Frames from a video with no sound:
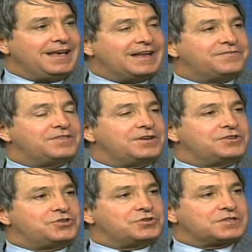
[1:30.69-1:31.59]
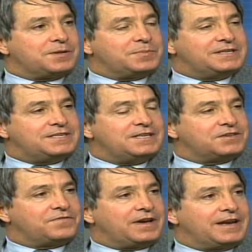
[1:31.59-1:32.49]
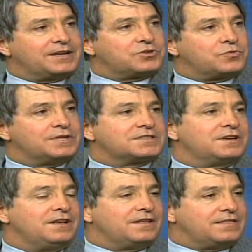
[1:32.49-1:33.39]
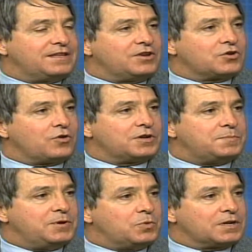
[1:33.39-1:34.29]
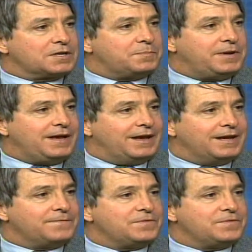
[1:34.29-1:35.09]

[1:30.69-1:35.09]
And if the insurance company sees a financial risk, then they're going to be willing to pay.